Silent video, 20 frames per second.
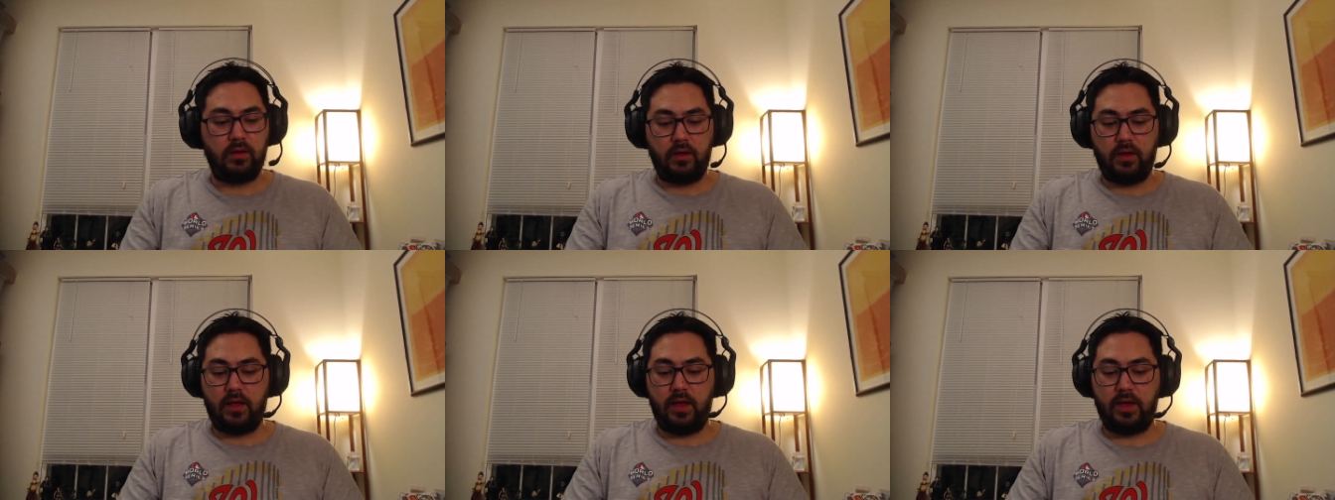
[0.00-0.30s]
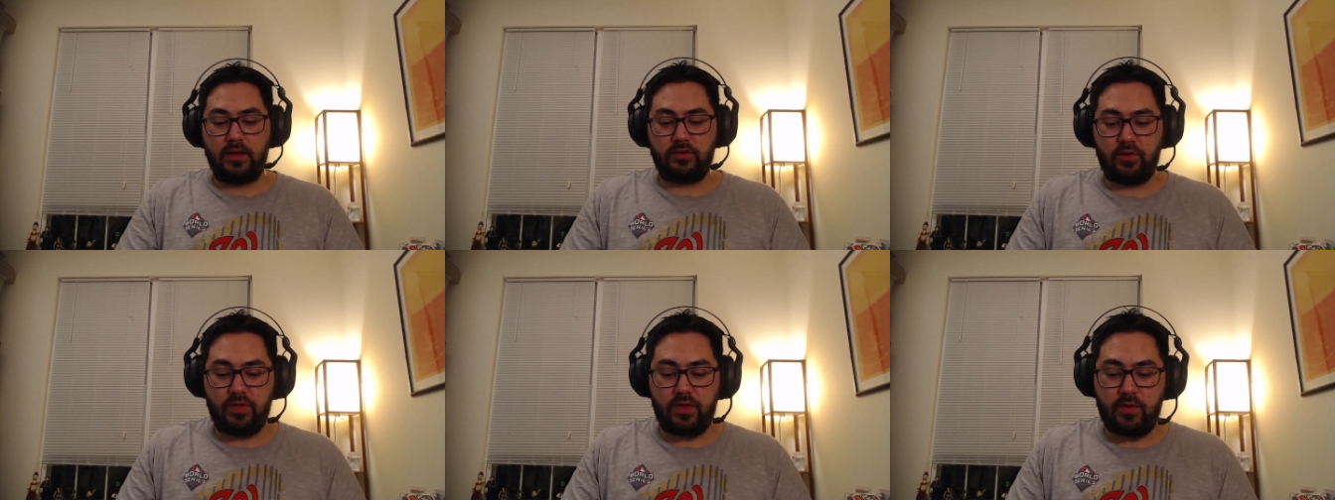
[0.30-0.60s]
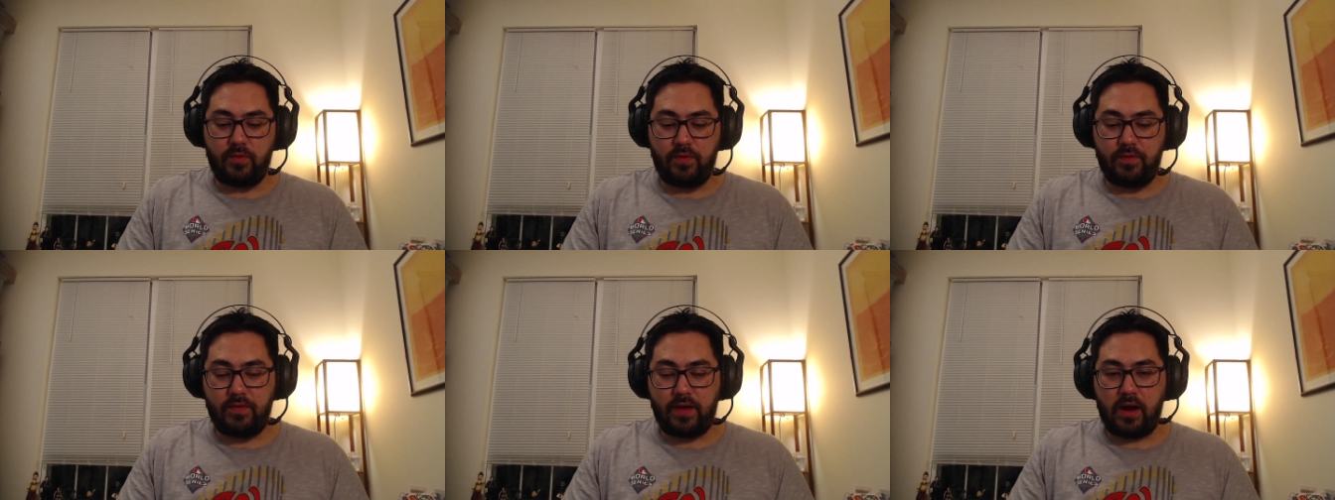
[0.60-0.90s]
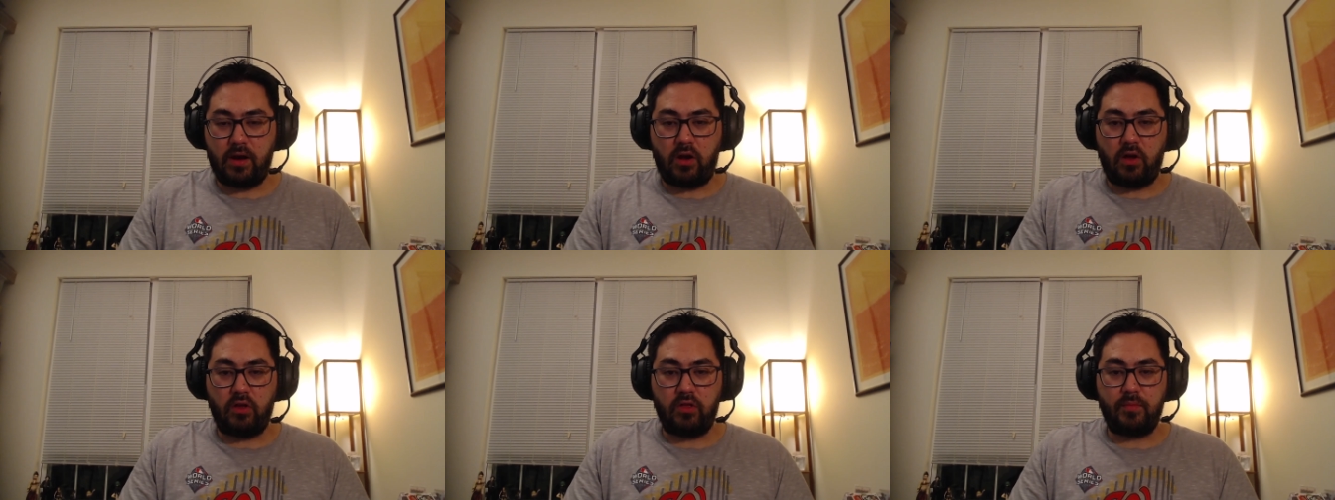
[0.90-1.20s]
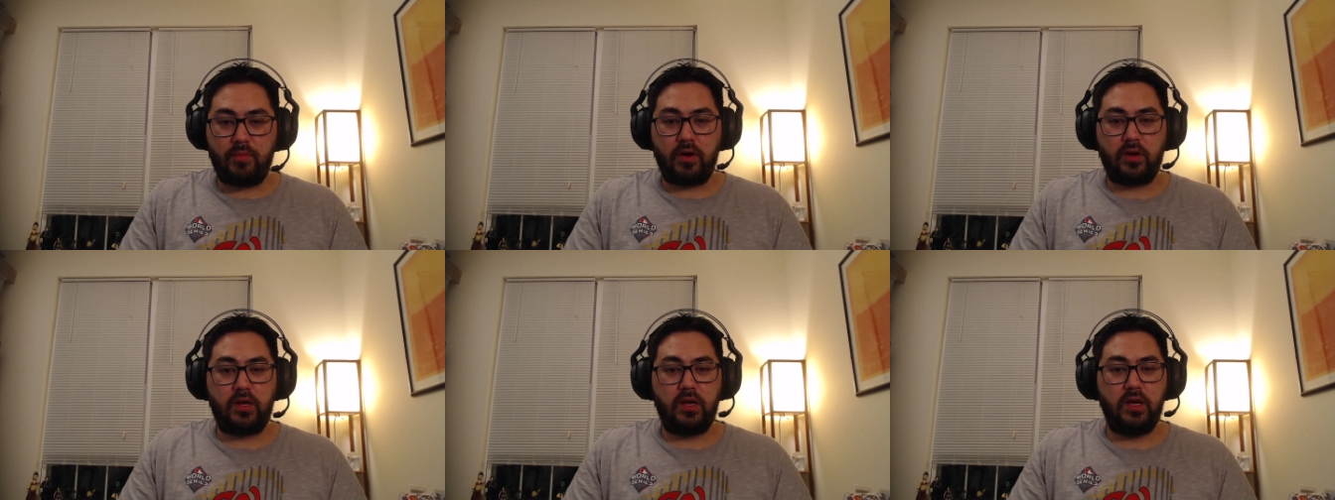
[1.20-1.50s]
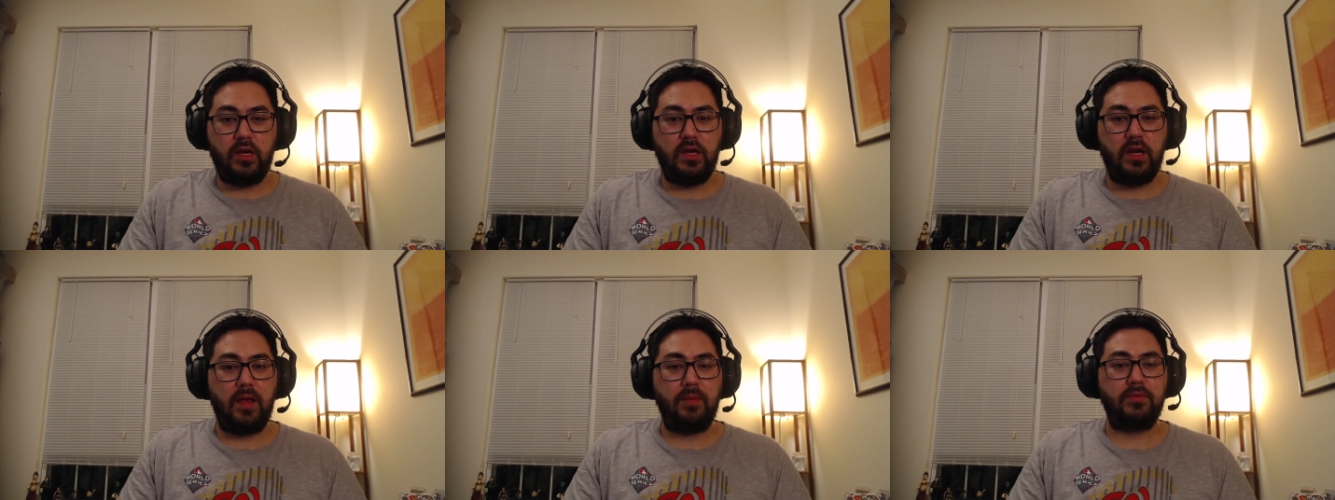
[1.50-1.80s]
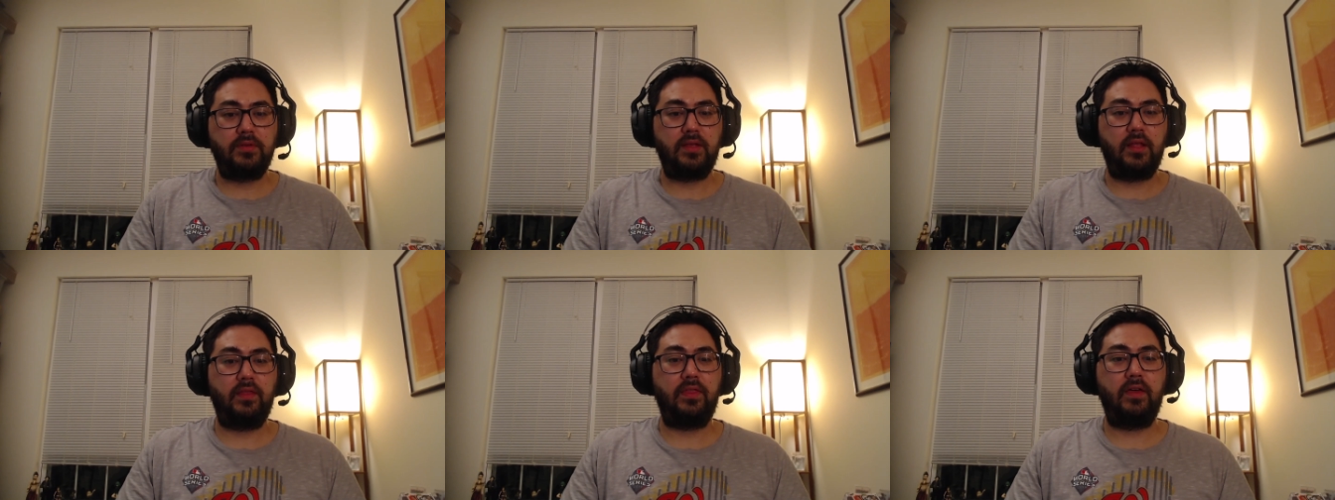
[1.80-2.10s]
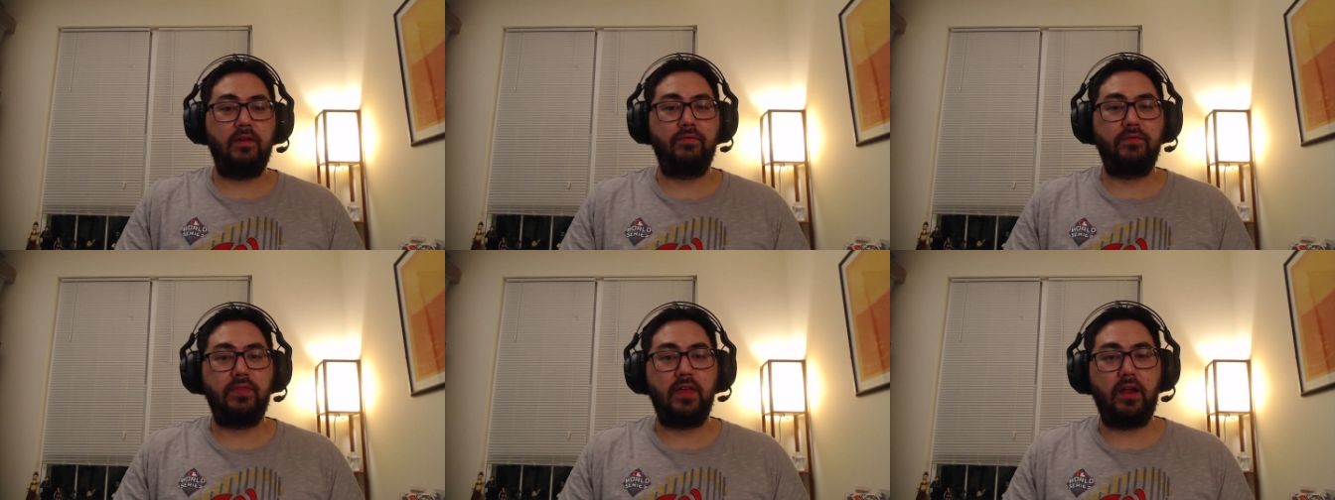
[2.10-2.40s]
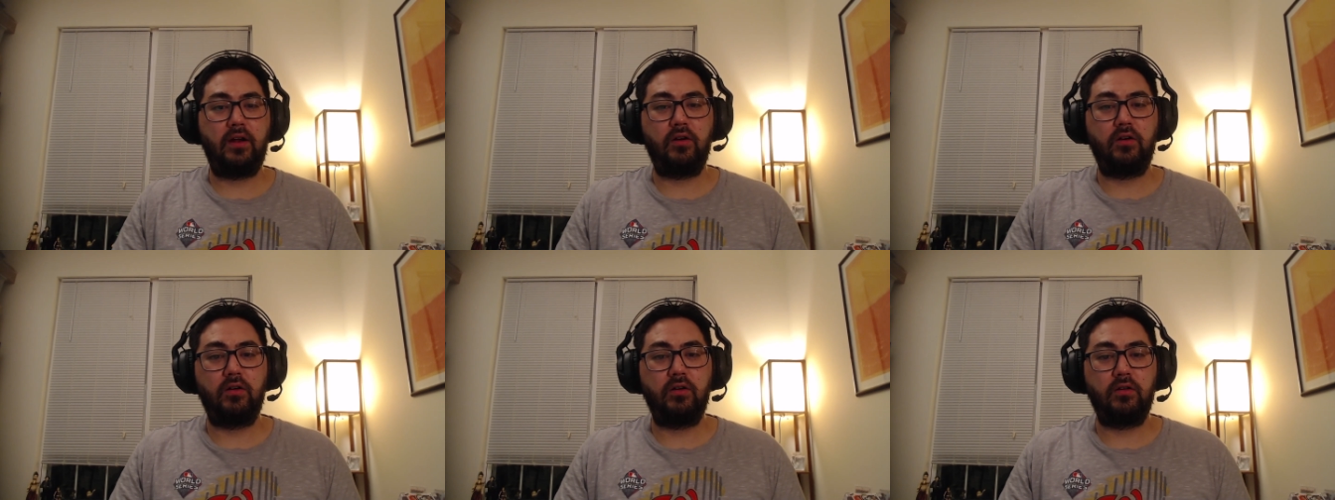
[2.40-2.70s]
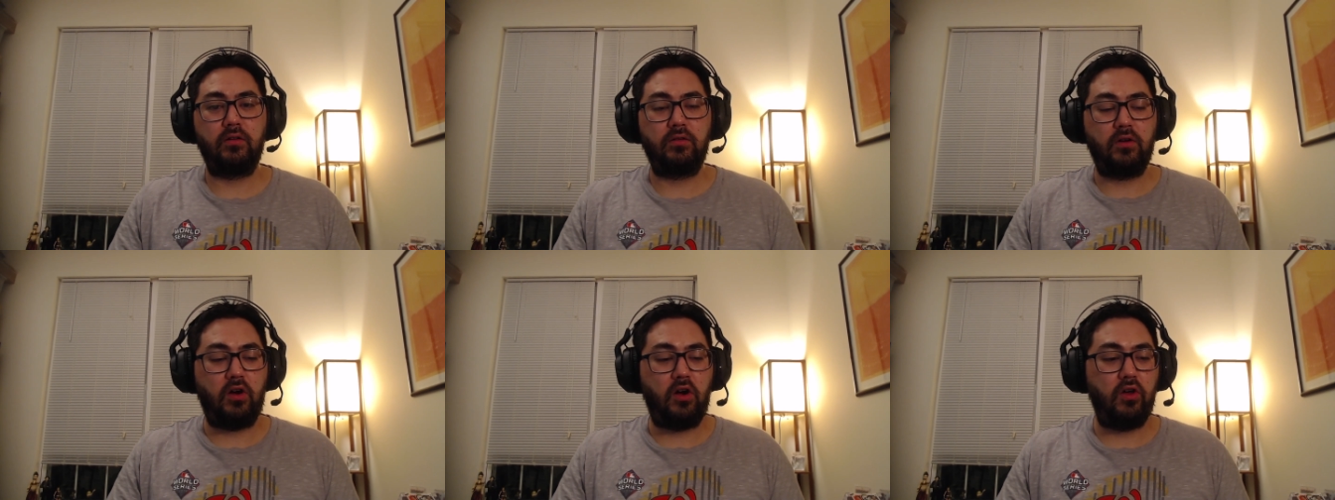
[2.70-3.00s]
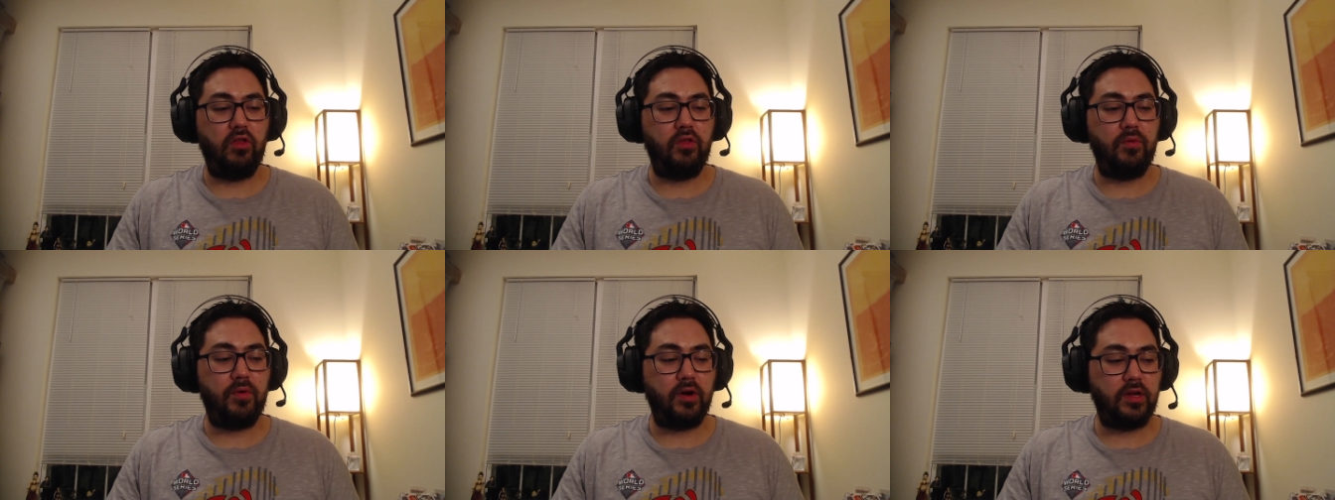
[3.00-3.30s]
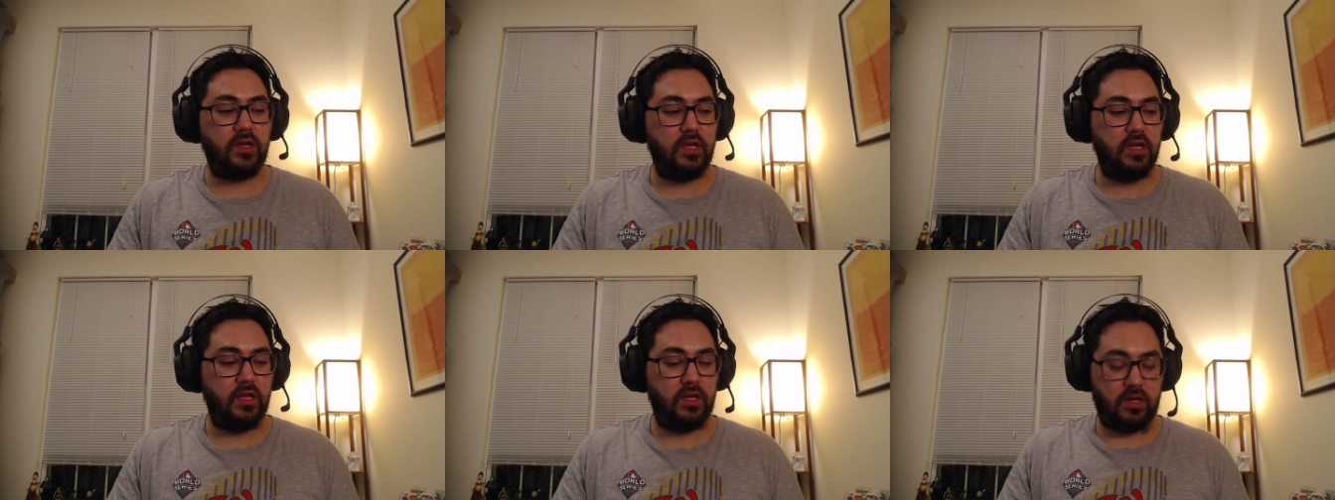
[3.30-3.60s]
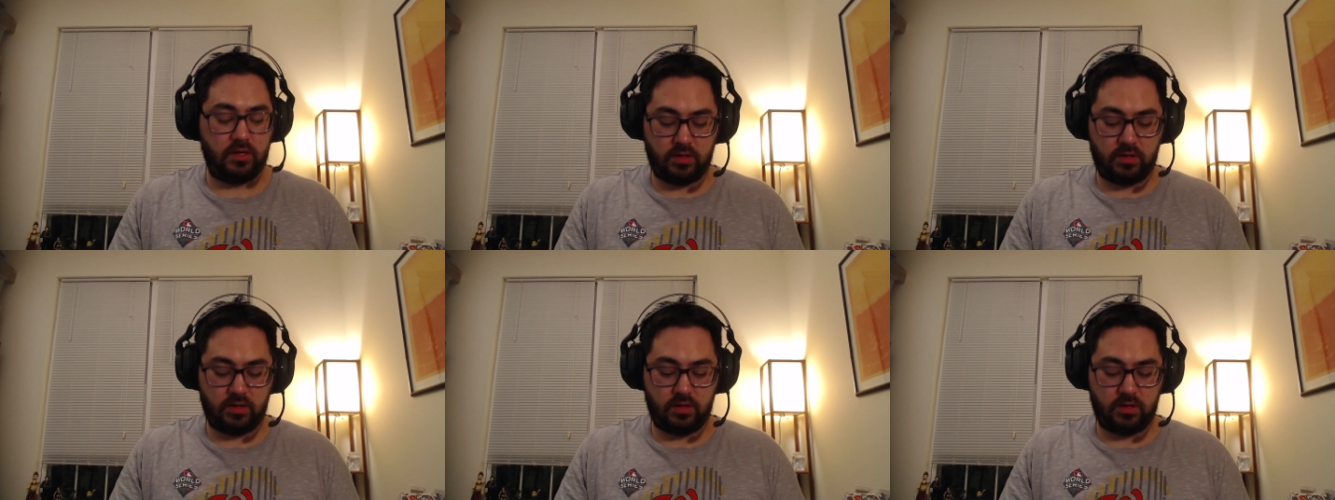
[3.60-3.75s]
Yeah, so I think we've gotten all the marquee names that are all the marquee